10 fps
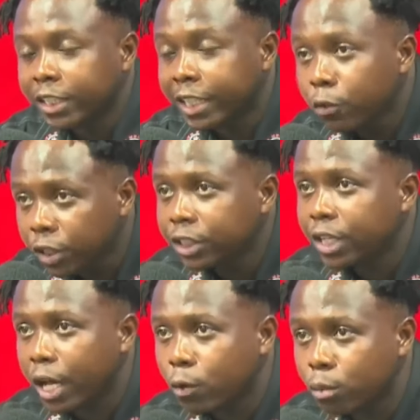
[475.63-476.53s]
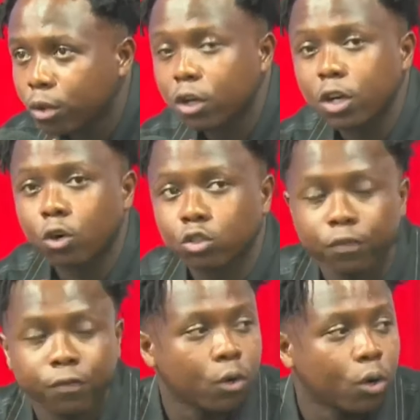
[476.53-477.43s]
your generation now a woman and
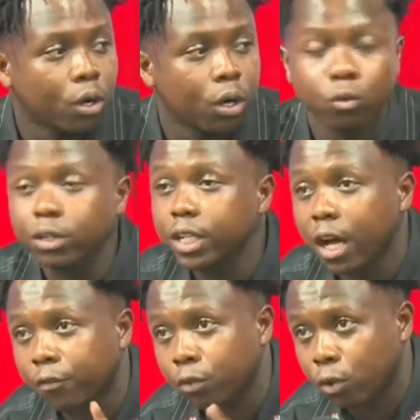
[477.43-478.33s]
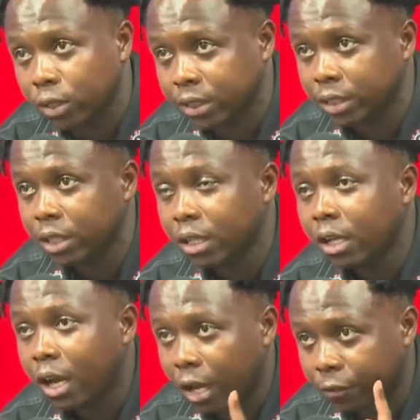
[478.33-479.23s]
also would can focus
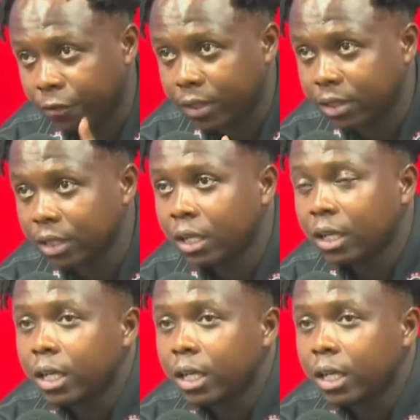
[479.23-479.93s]
at first.